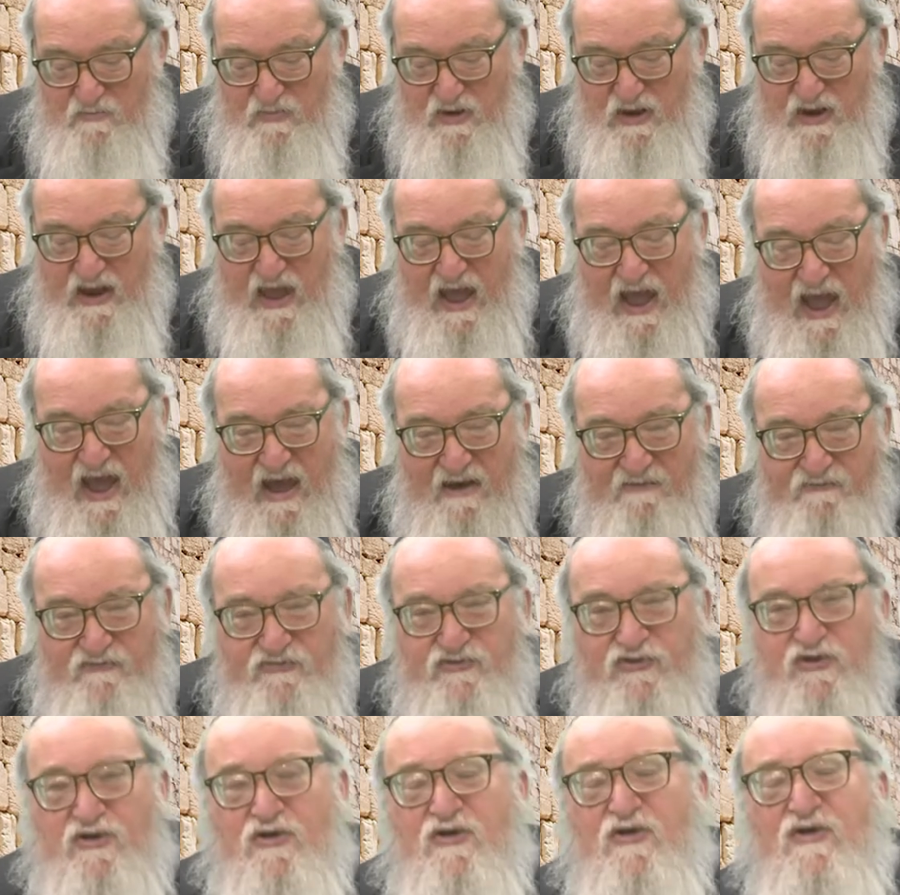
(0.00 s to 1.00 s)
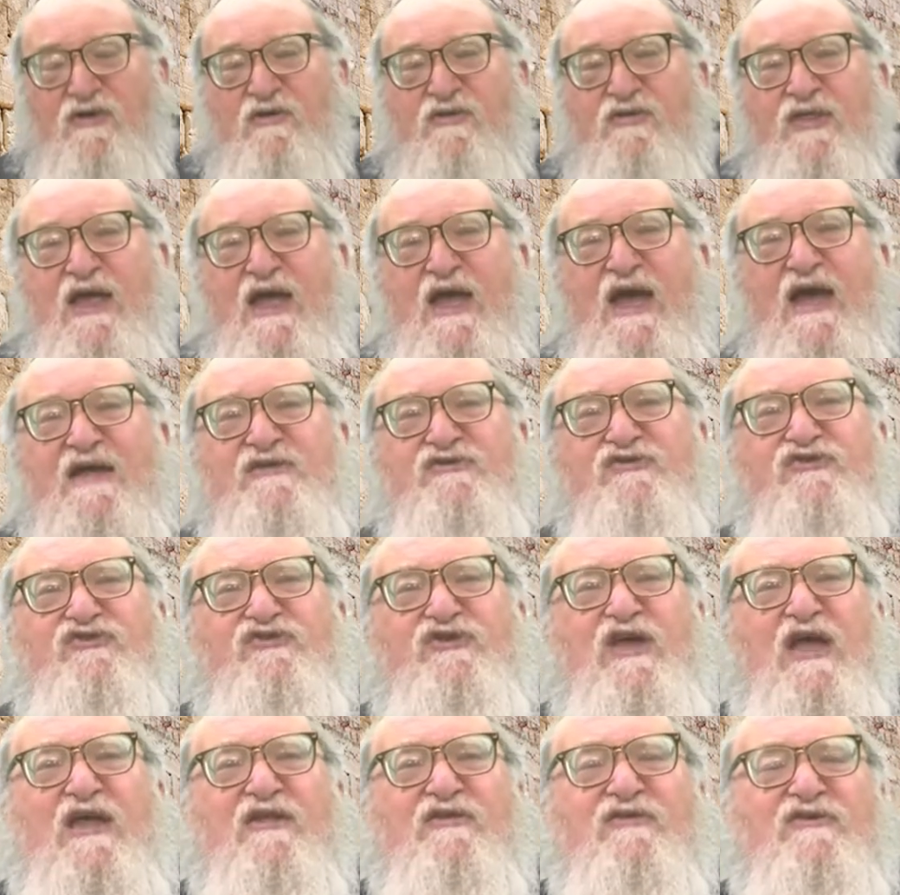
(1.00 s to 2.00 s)
but after they had
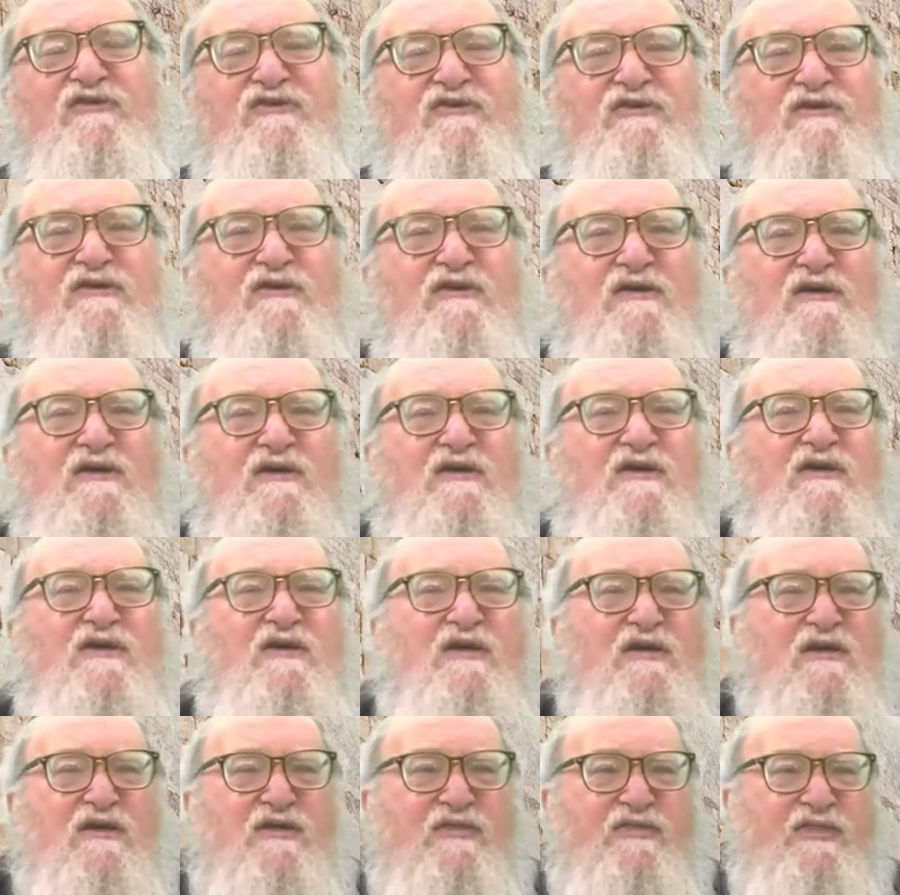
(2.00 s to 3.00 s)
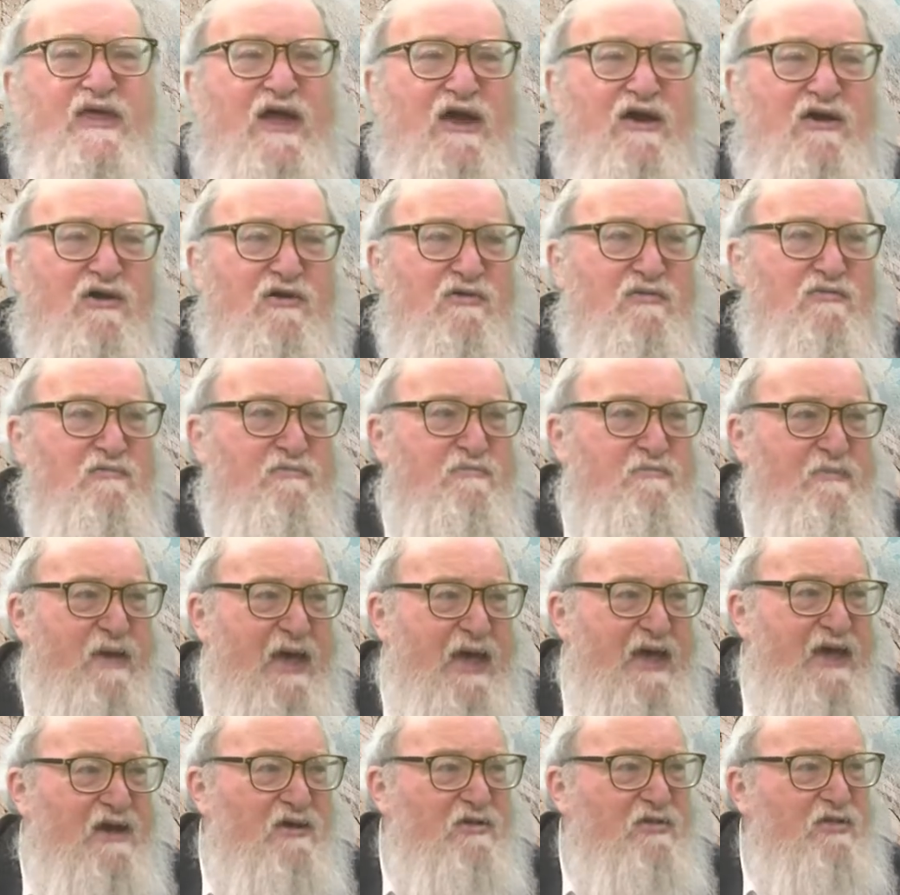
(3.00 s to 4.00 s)
sent their
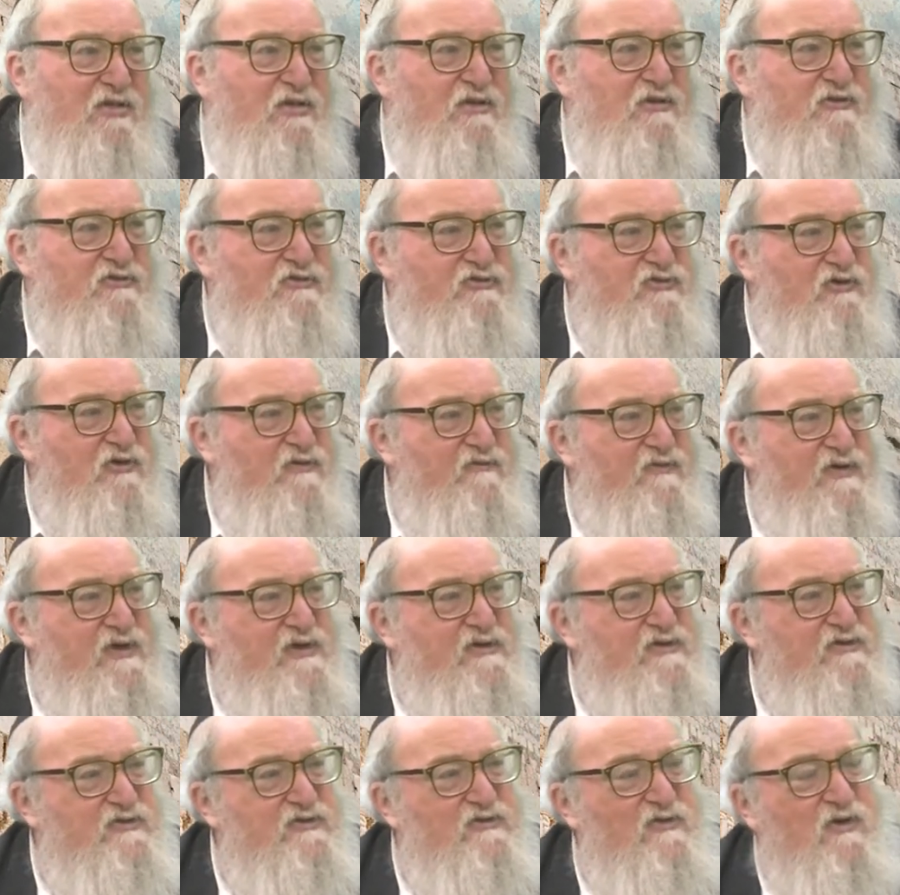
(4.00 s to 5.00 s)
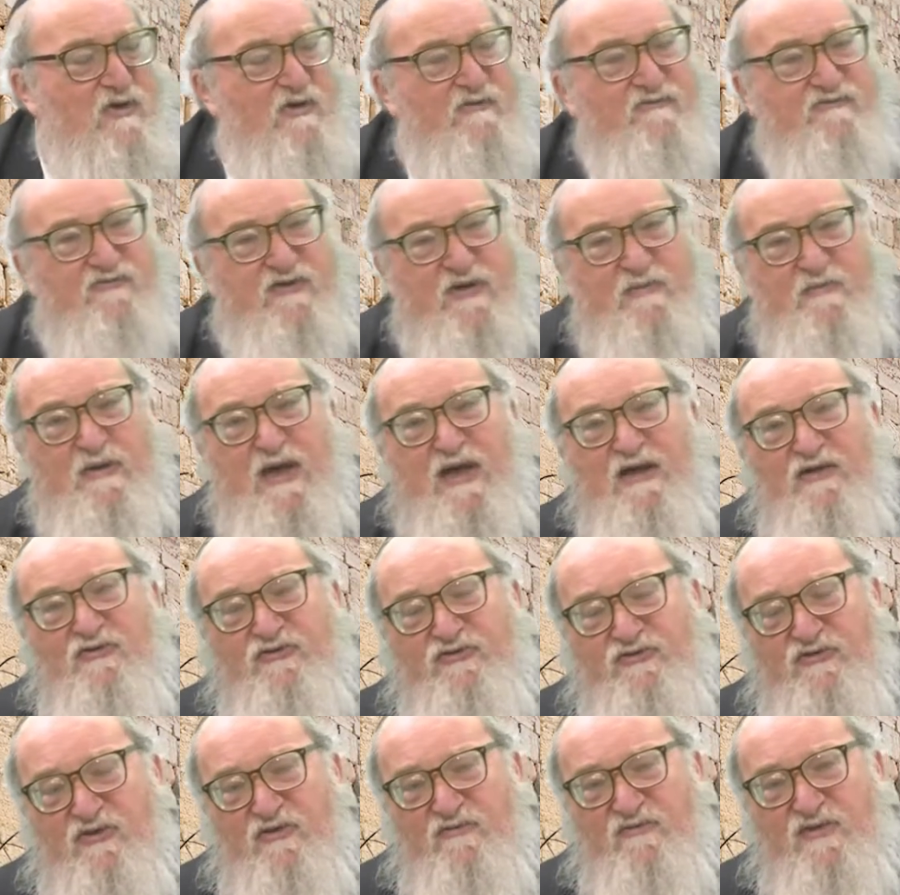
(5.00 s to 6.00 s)
male servants or
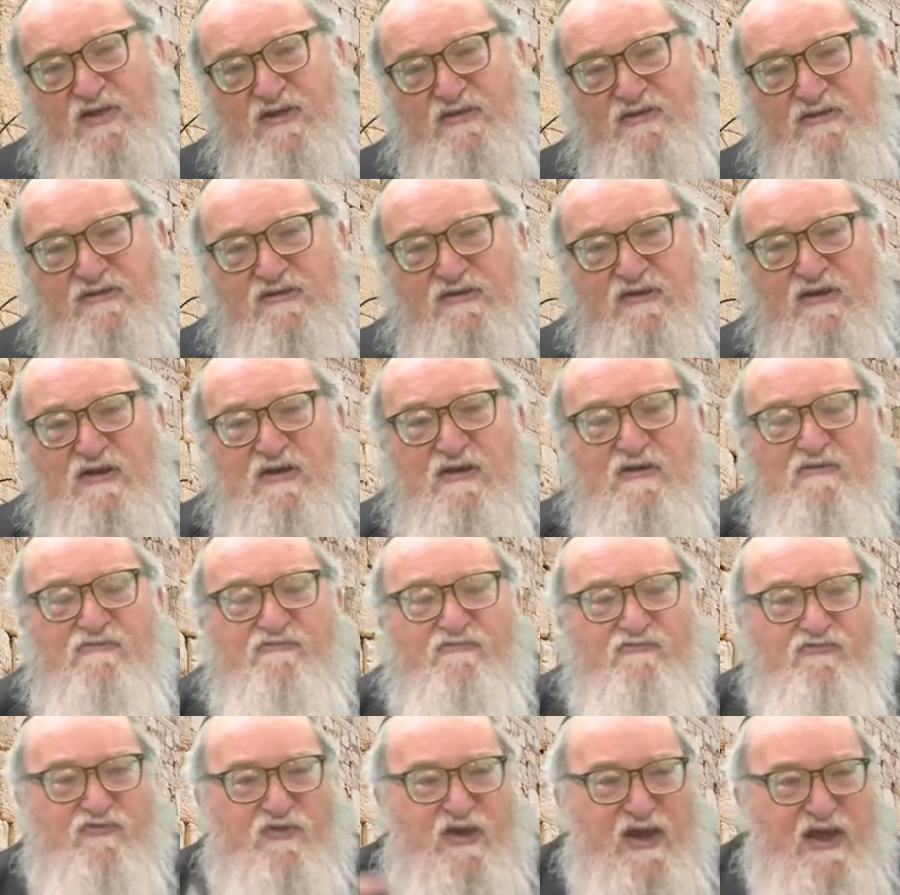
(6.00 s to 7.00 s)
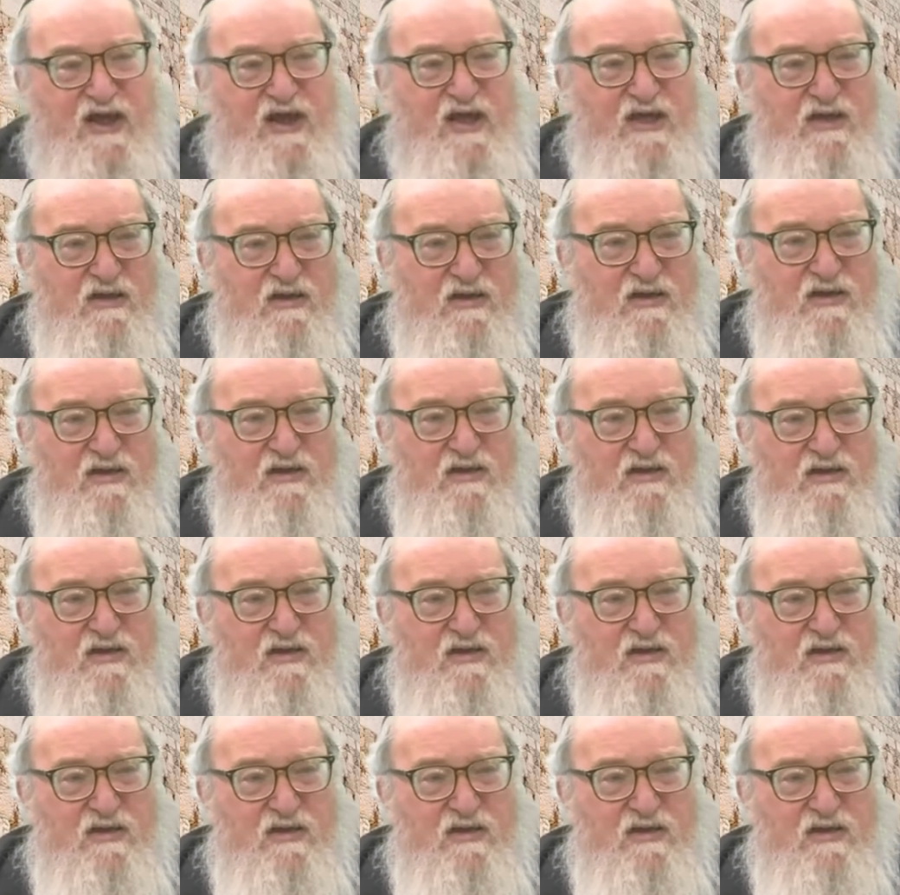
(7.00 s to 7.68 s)
female servants free,